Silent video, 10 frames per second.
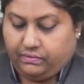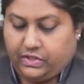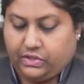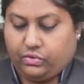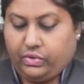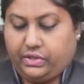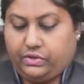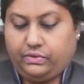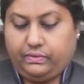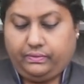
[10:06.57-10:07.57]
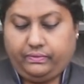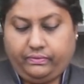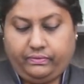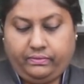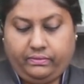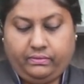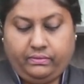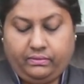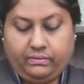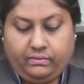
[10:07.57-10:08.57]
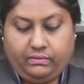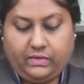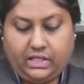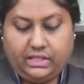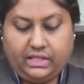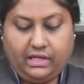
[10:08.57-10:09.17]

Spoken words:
I'm just going to mix